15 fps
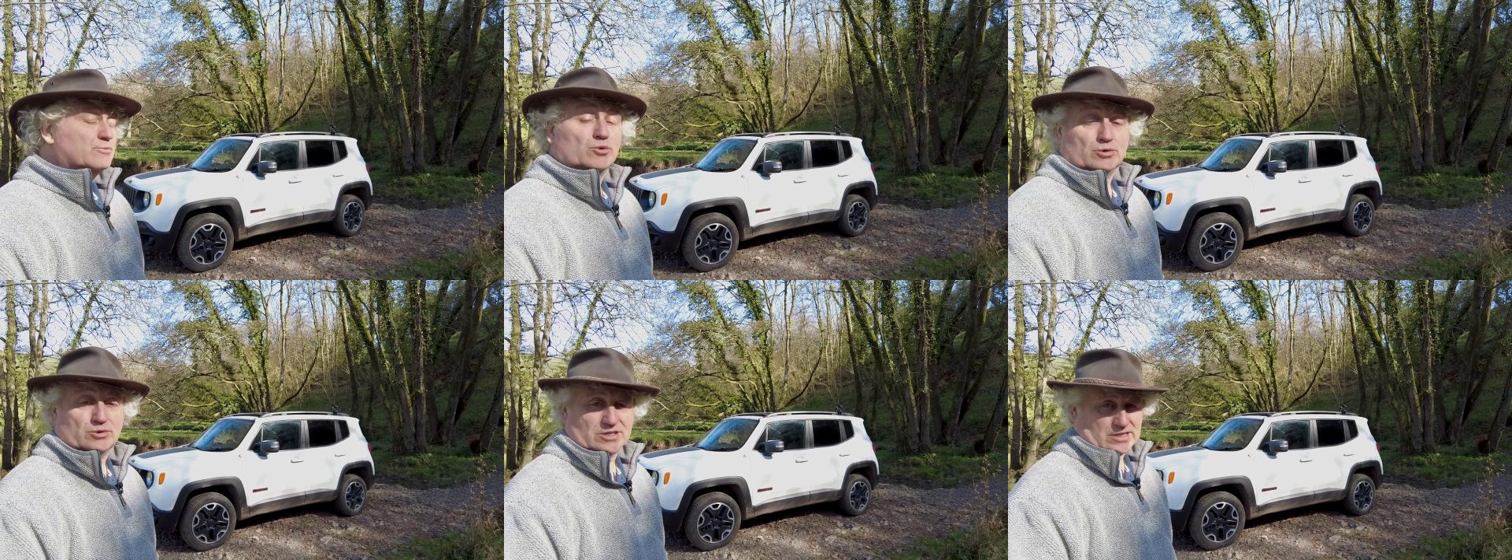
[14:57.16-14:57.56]

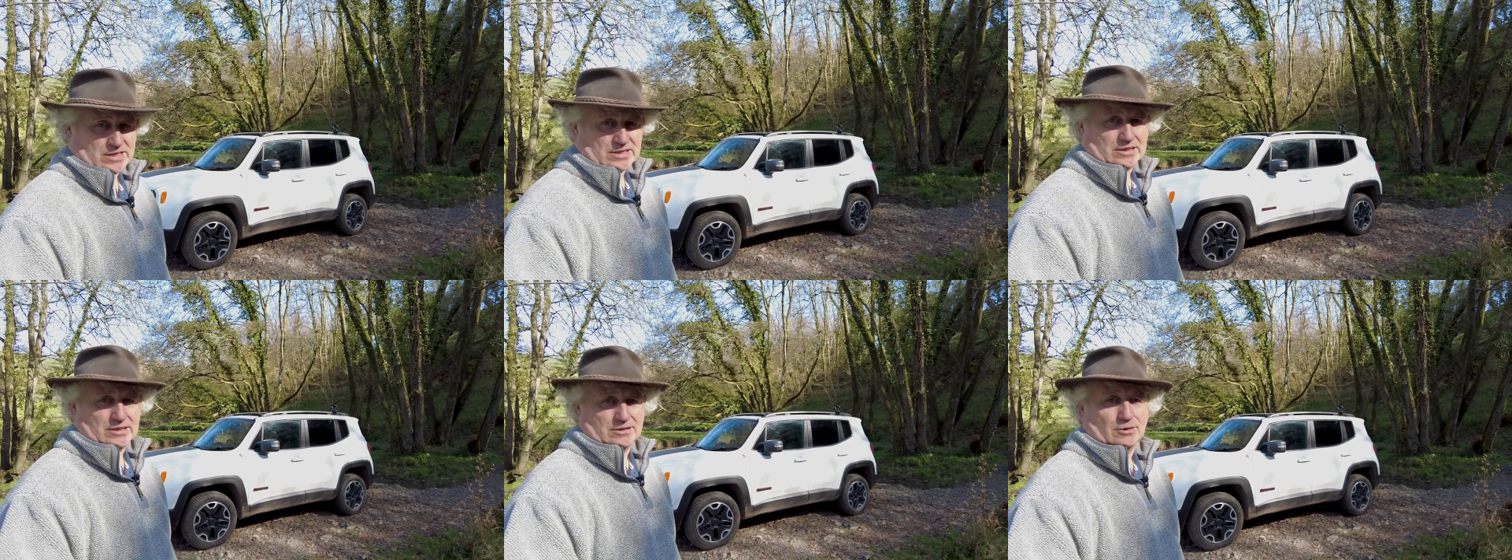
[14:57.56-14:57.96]
more
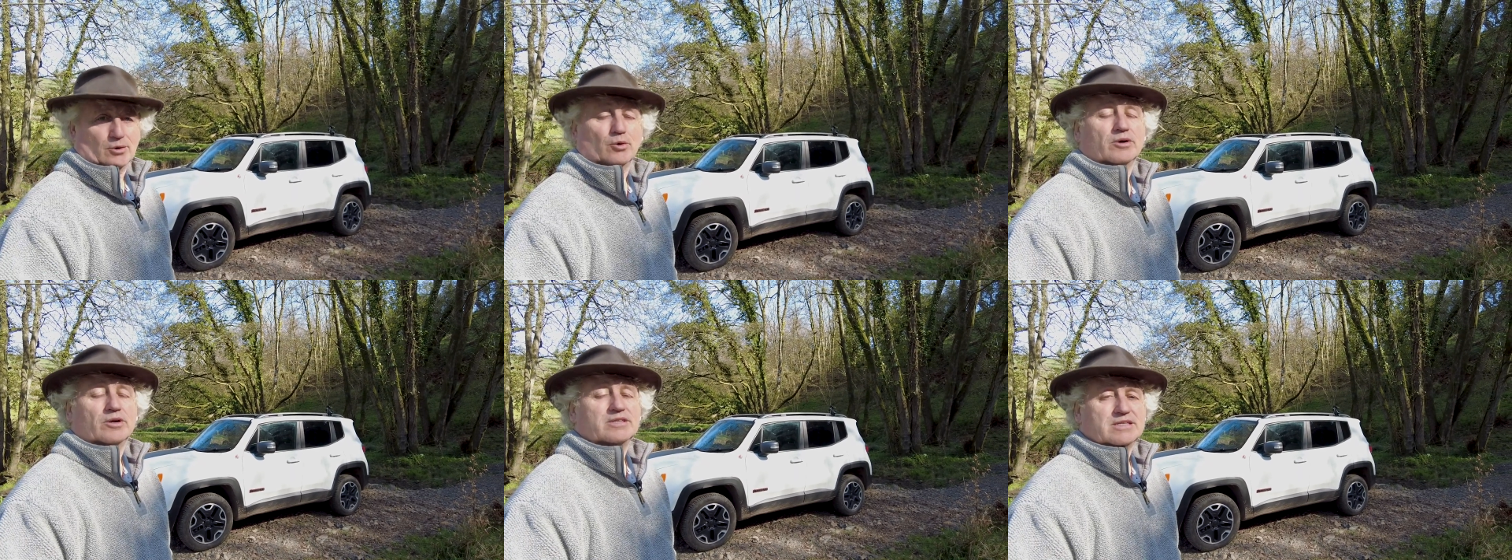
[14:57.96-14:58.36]
subtle
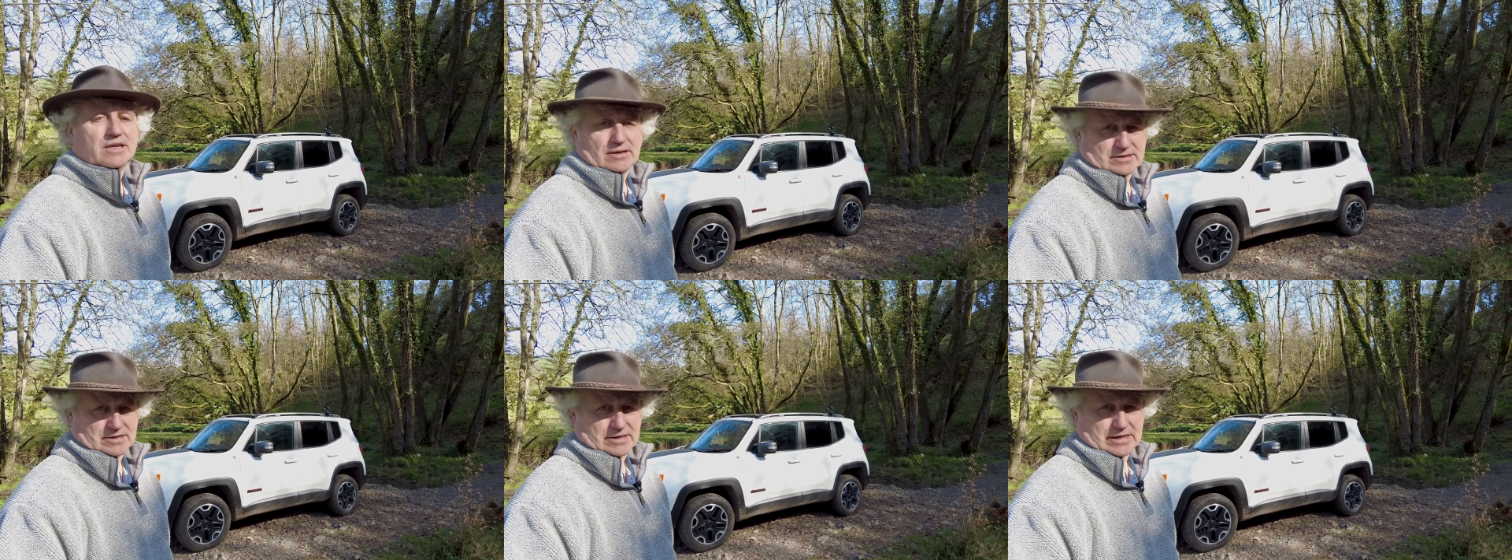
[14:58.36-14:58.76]
or a
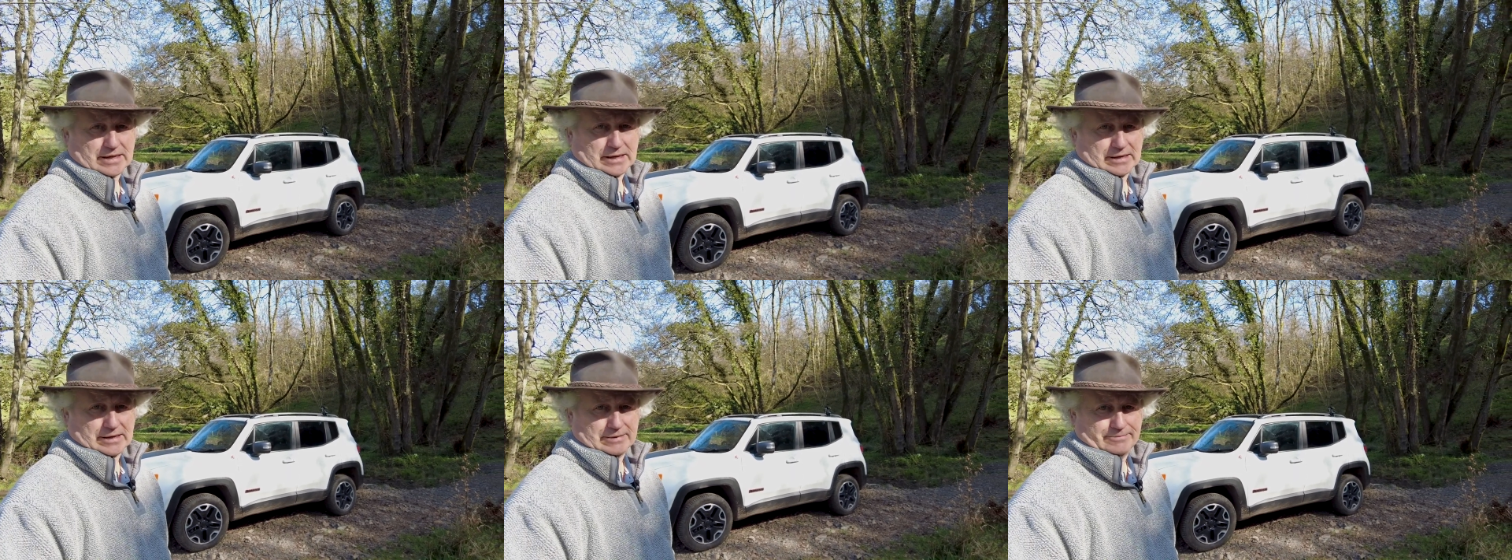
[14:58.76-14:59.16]
darker
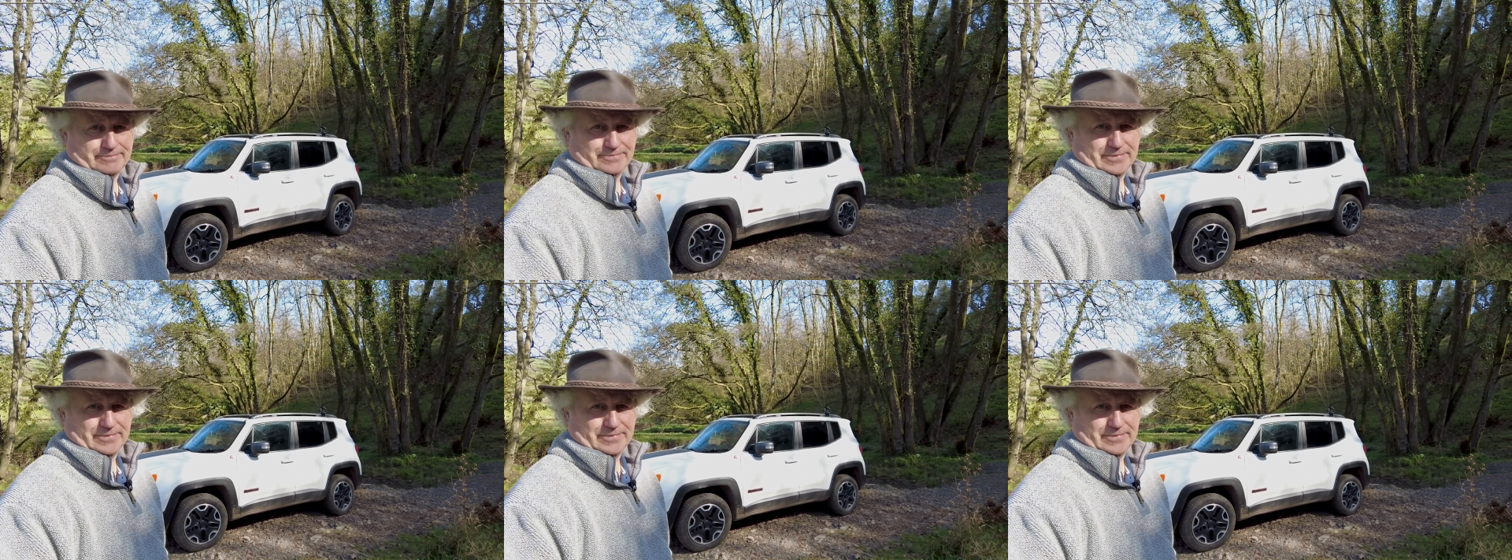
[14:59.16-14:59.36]
colour.